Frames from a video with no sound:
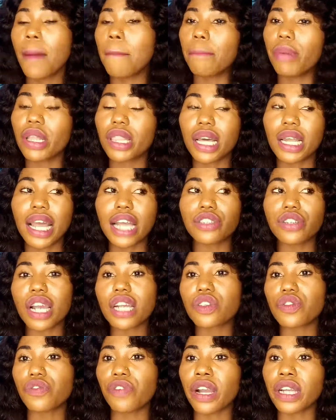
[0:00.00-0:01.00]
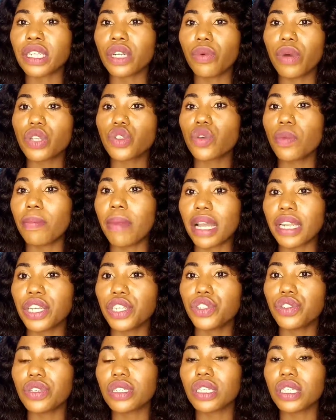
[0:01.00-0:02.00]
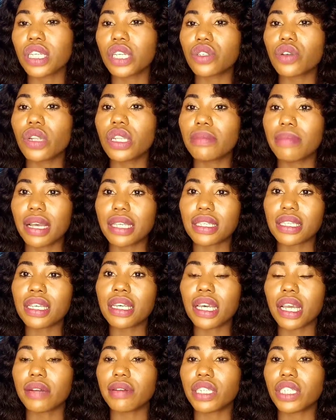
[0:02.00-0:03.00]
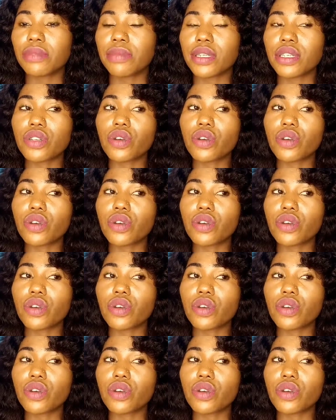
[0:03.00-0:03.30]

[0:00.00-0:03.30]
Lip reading: But then I try to find a way to manage using Dettol in my skincare regimen.